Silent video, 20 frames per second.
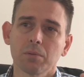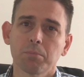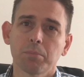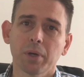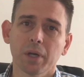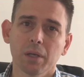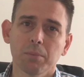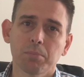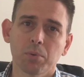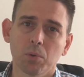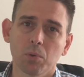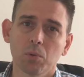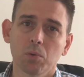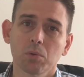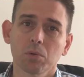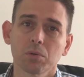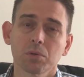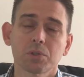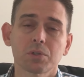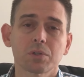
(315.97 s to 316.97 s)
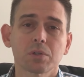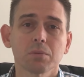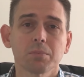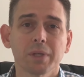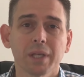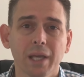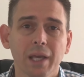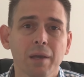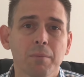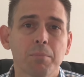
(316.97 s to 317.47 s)
people to
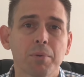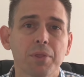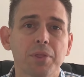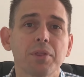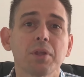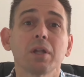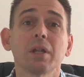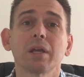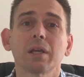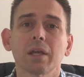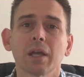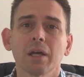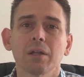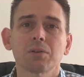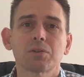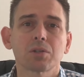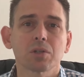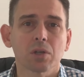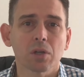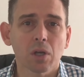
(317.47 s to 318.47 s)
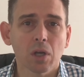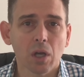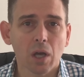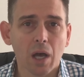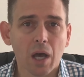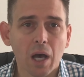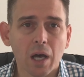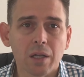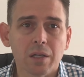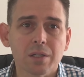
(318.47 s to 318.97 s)
be empathetic and to
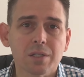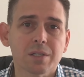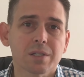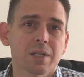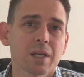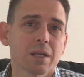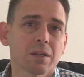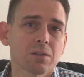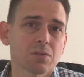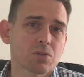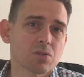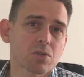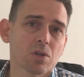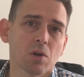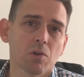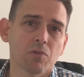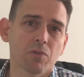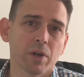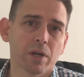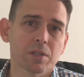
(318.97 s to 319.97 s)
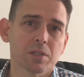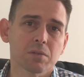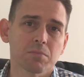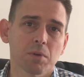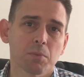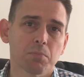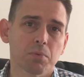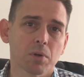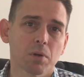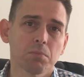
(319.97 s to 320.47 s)
understand and solve
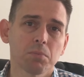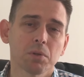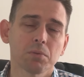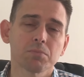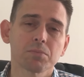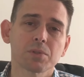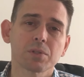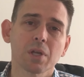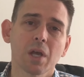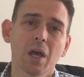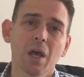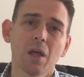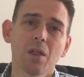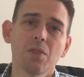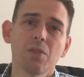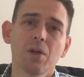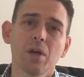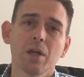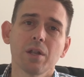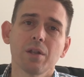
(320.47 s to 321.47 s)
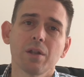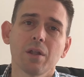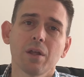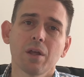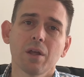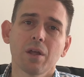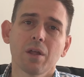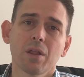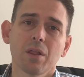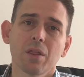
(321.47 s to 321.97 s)
customer problems, that
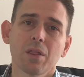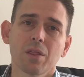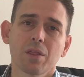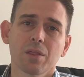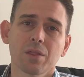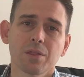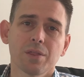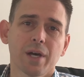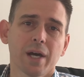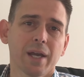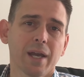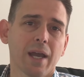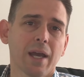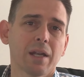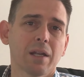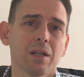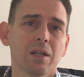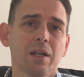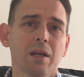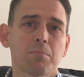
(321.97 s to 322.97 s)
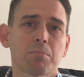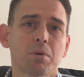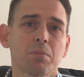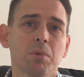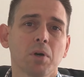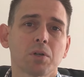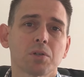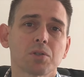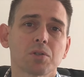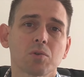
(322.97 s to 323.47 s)
they had a Net
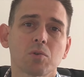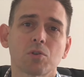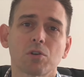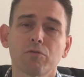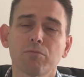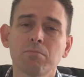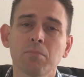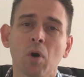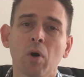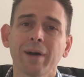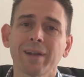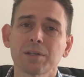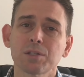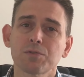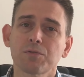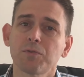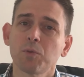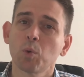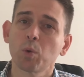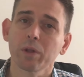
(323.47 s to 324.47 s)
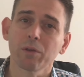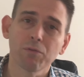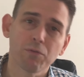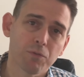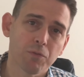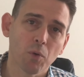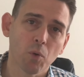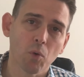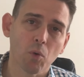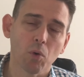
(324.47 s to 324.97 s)
Promoter Score of
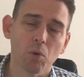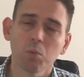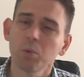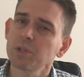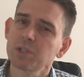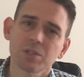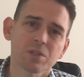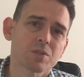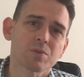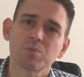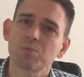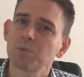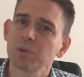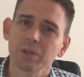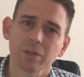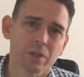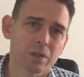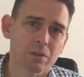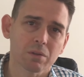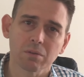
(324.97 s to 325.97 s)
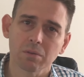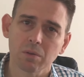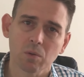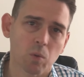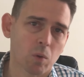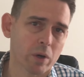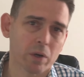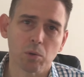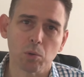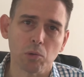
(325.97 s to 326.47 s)
-44, which is really
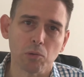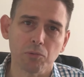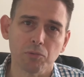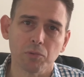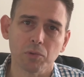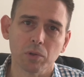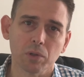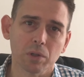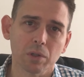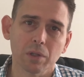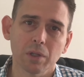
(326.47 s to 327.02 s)
quite awful.